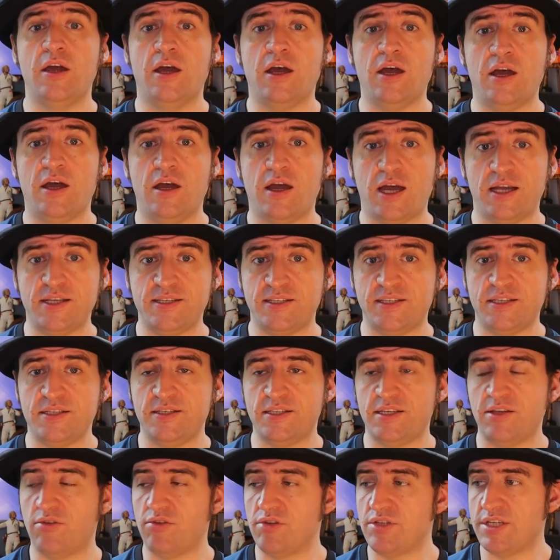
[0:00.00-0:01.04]
as
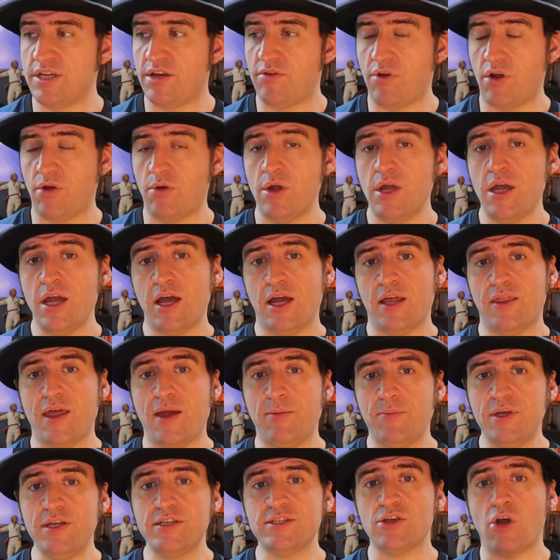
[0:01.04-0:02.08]
0, 0. And
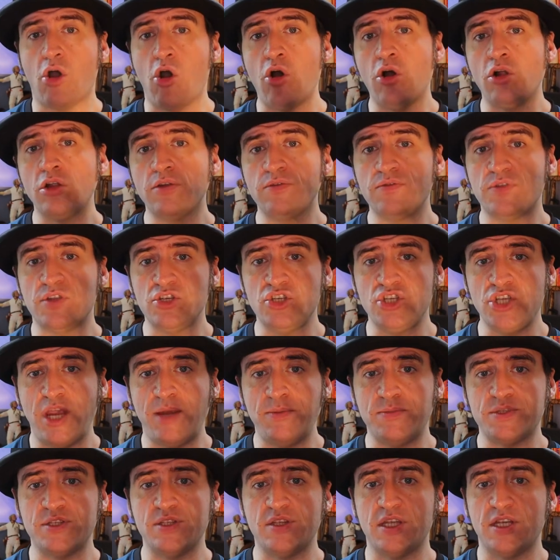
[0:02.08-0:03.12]
that means that all of the
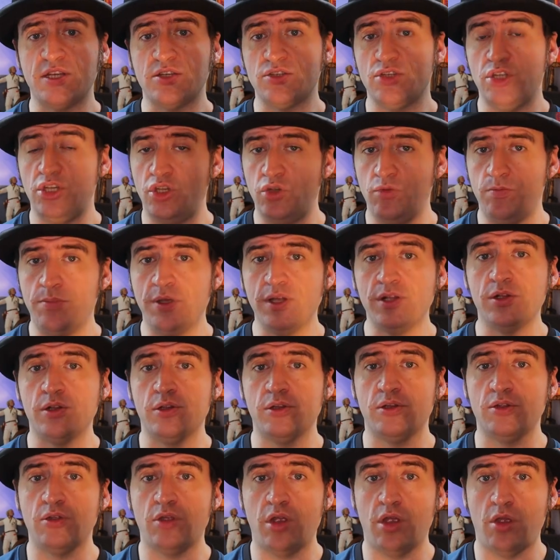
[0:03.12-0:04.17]
shapes and things that you
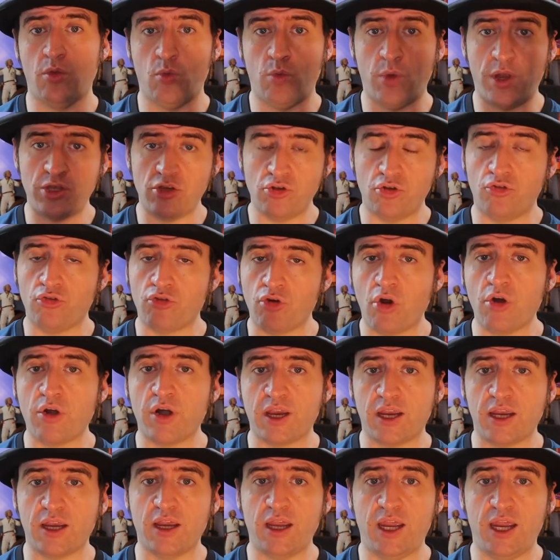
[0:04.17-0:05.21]
build when you're
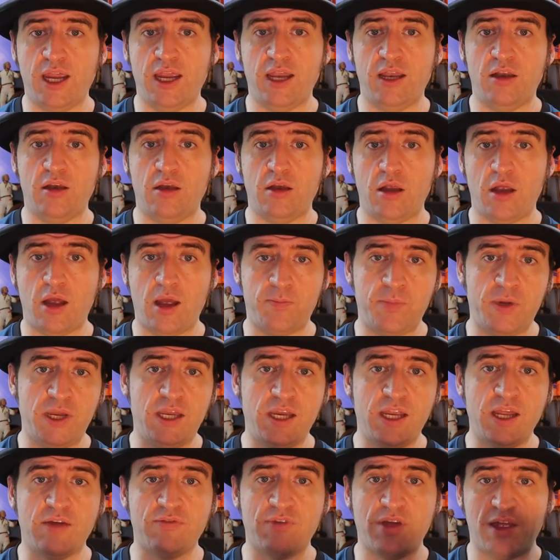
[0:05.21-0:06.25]
drawing in a
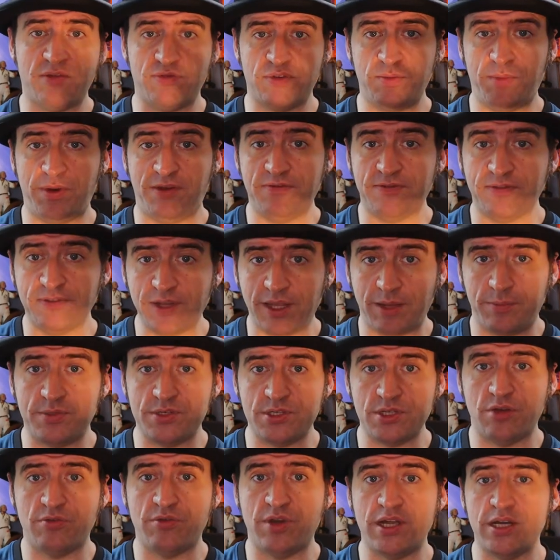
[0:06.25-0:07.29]
PDF have to be
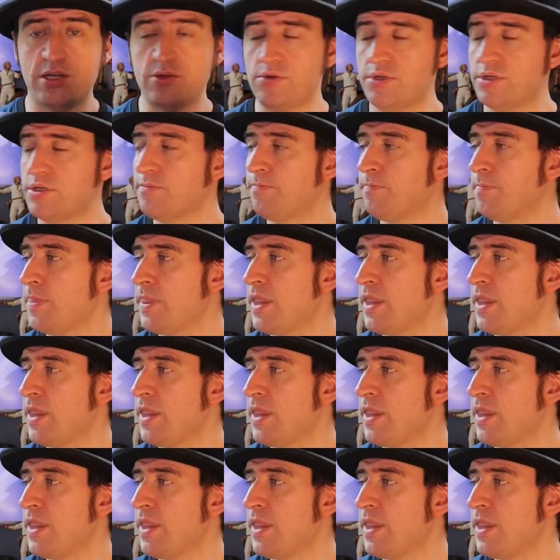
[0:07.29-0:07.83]
flipped around.